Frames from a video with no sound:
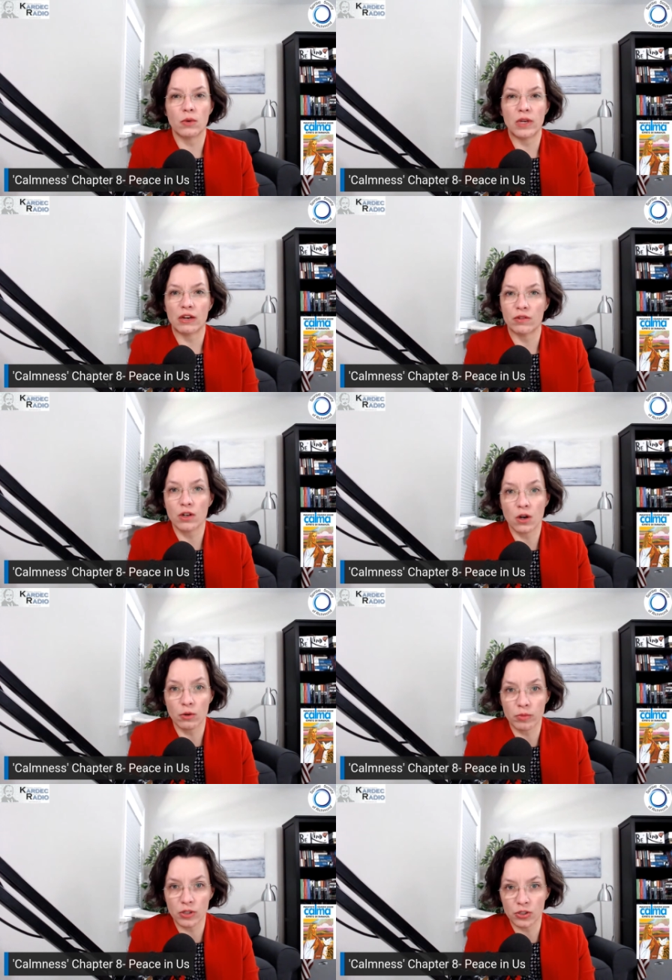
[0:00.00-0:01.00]
have
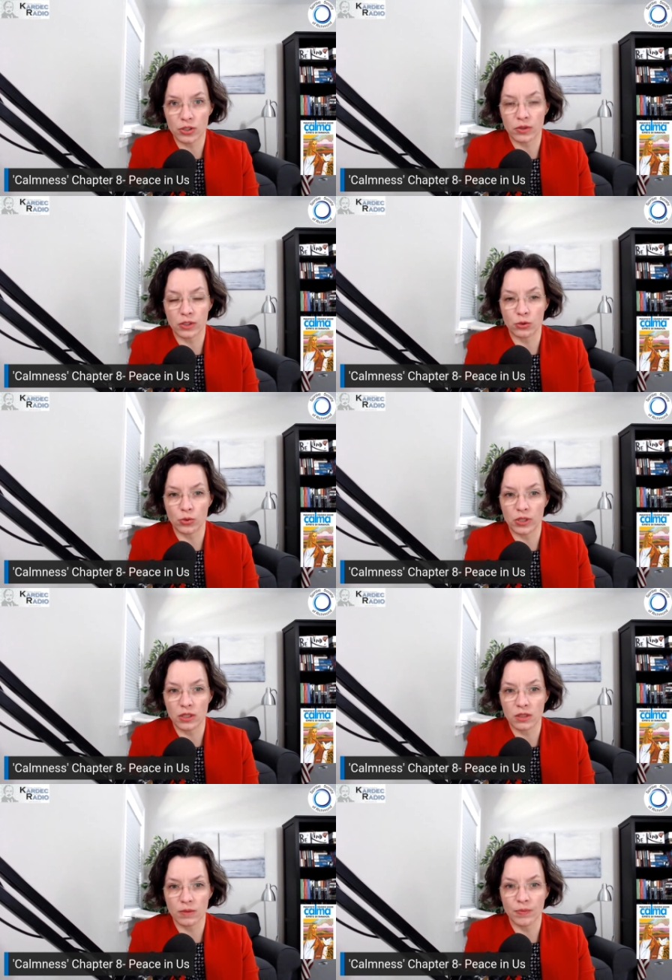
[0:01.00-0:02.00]
accomplished our duties.